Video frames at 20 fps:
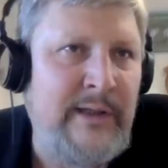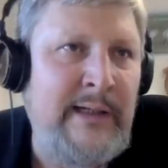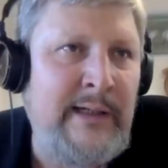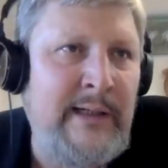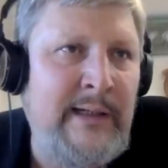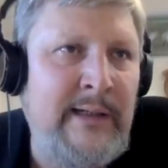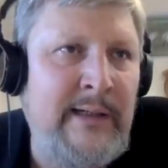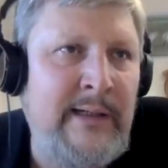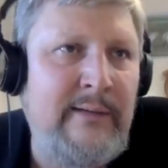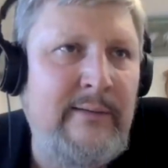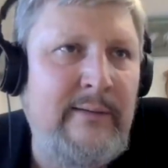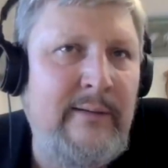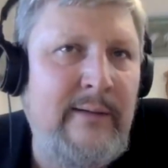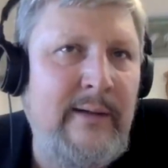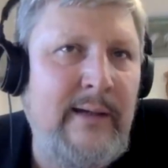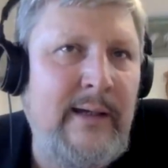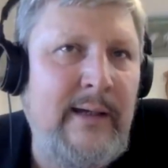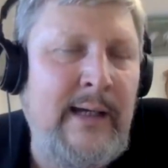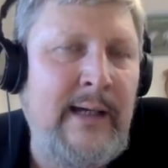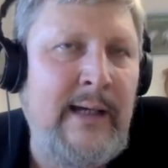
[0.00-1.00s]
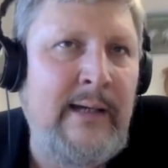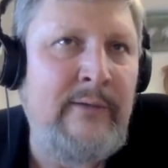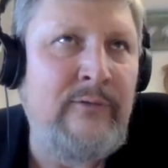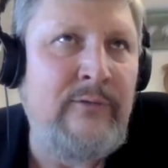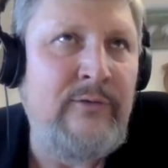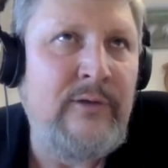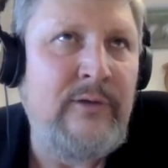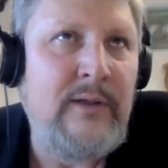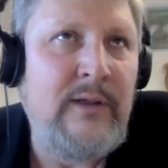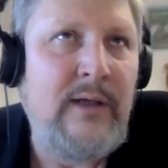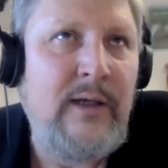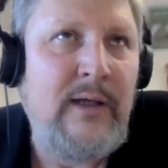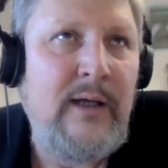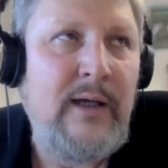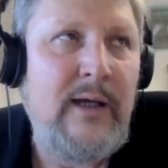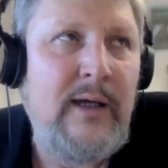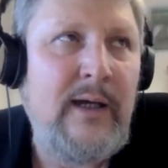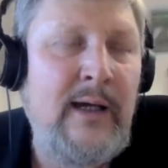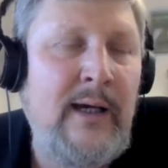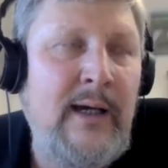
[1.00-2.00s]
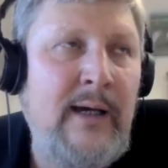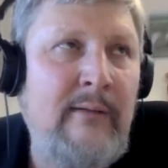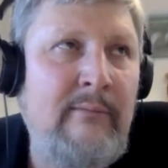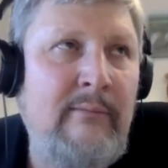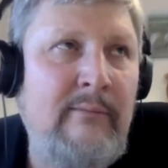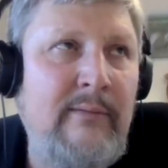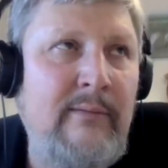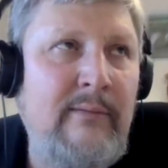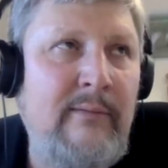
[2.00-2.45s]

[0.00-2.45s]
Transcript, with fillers: in it, and uh,